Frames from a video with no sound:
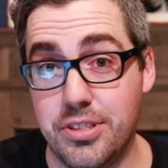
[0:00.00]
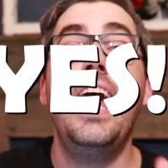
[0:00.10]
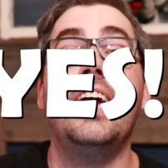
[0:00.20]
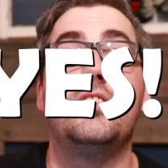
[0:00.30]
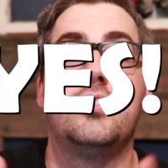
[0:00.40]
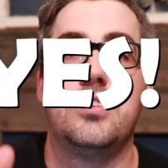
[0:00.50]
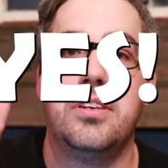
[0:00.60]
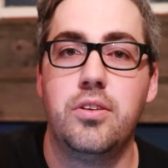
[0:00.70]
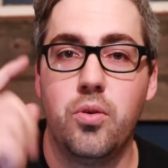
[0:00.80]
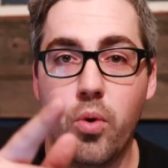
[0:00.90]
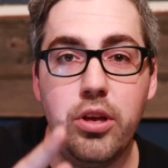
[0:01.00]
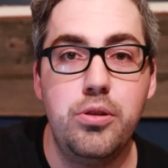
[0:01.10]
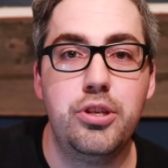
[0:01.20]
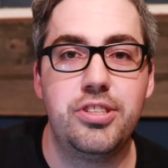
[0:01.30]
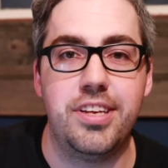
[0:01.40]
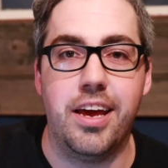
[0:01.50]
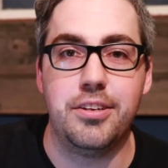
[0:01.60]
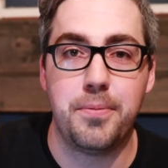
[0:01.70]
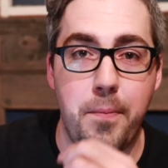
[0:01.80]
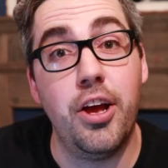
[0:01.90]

Yes, what you just said.